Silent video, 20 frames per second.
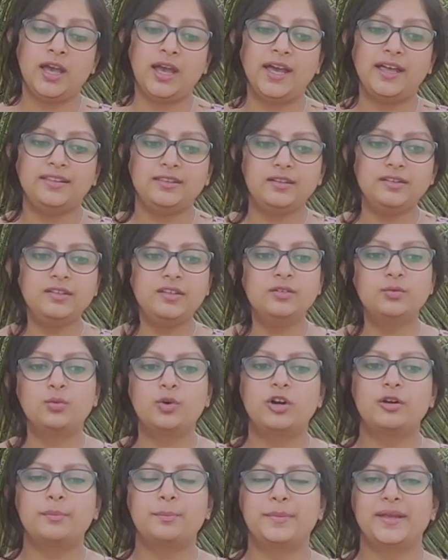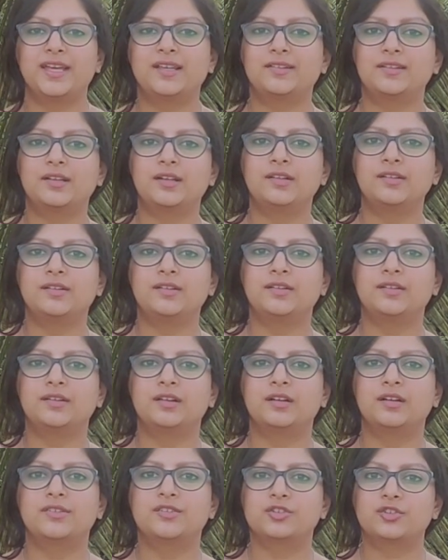And this is what makes us
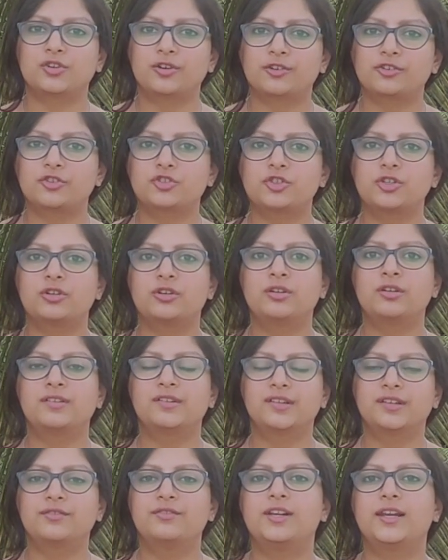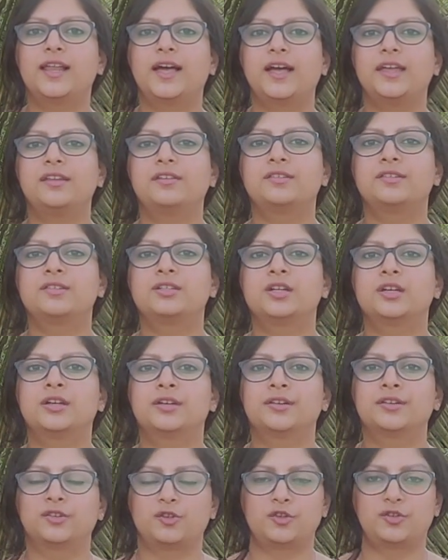a structured, civilized
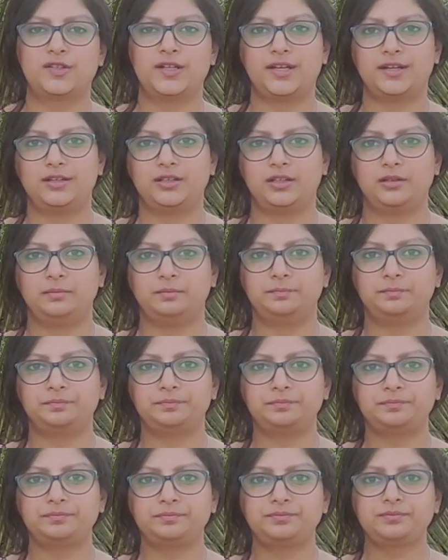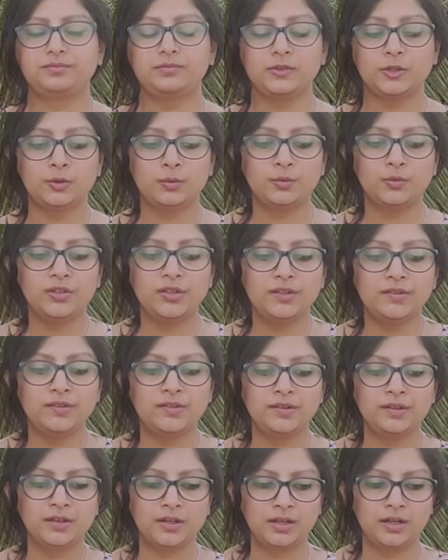society.
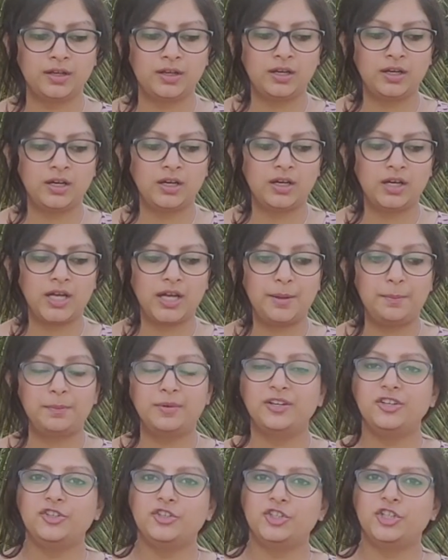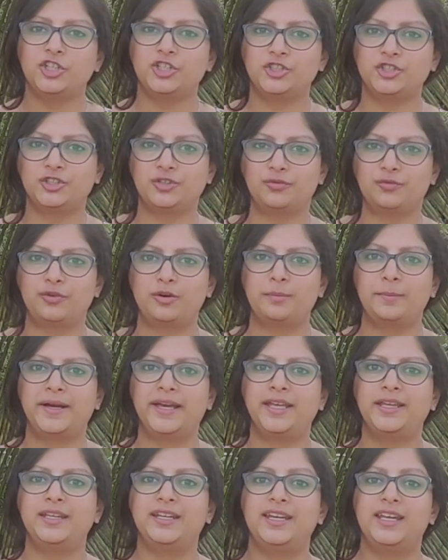This appreciation for
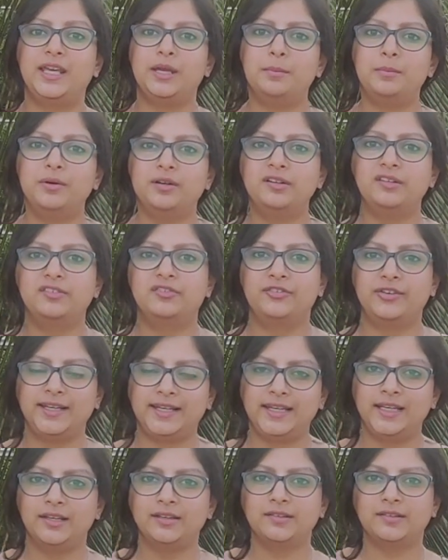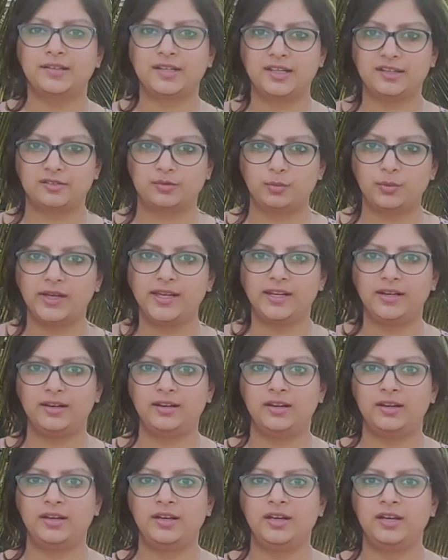my neighbor's feelings as well
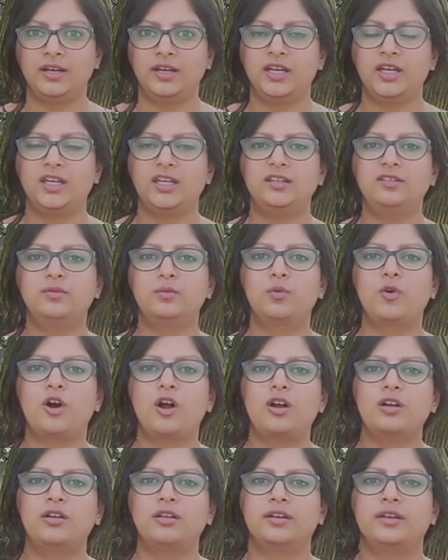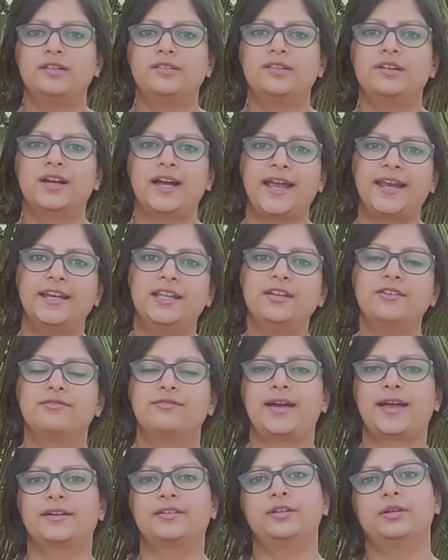is what is the guiding
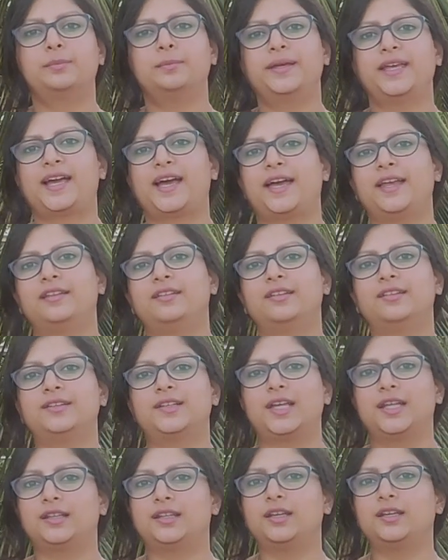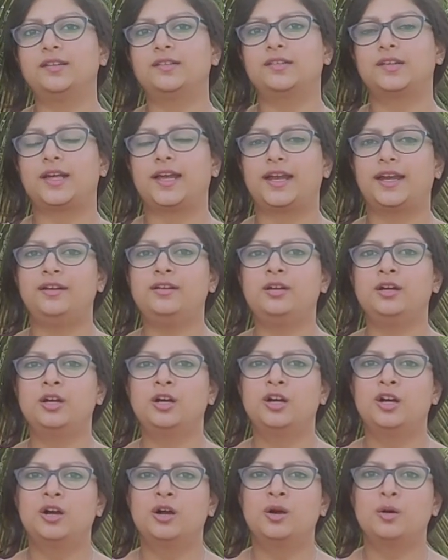factor behind this ethics and
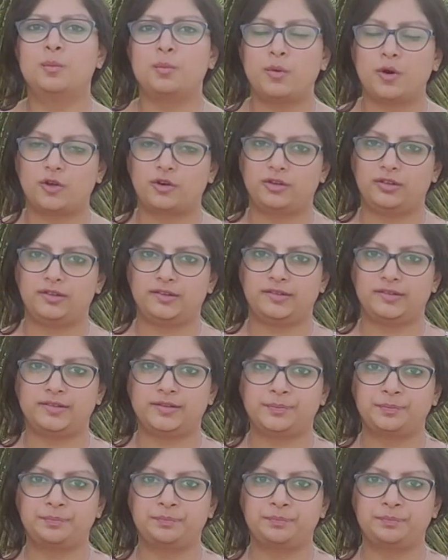morals.